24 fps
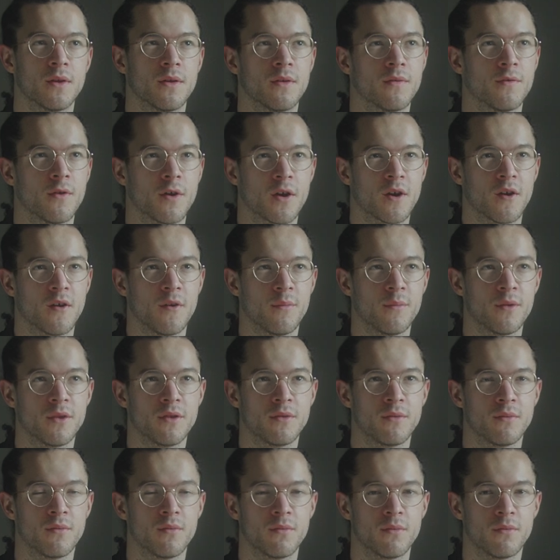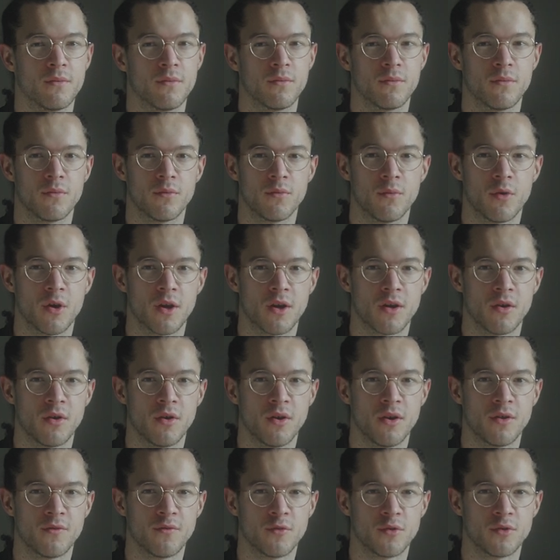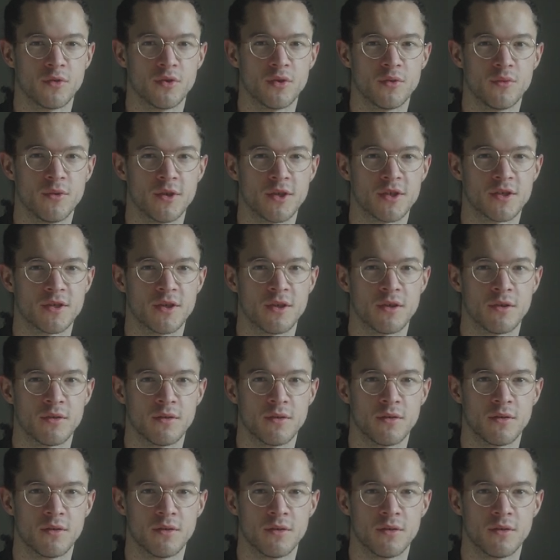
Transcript: I've been working on it for 2 weeks now.